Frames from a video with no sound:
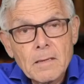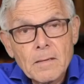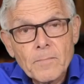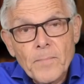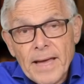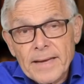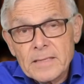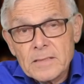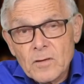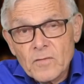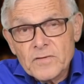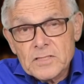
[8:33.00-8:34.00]
Back in
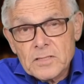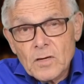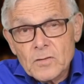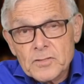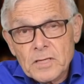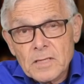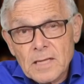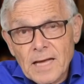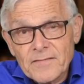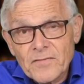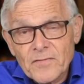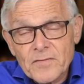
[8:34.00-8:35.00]
Nova Scotia,
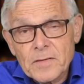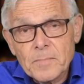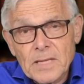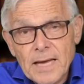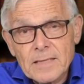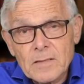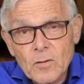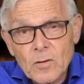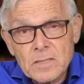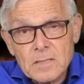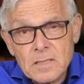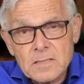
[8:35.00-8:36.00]
life for the black
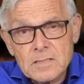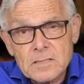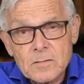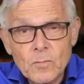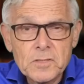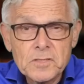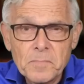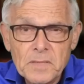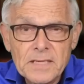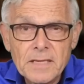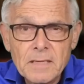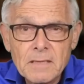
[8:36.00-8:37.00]
loyalists was
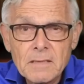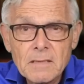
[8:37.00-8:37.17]
bleak.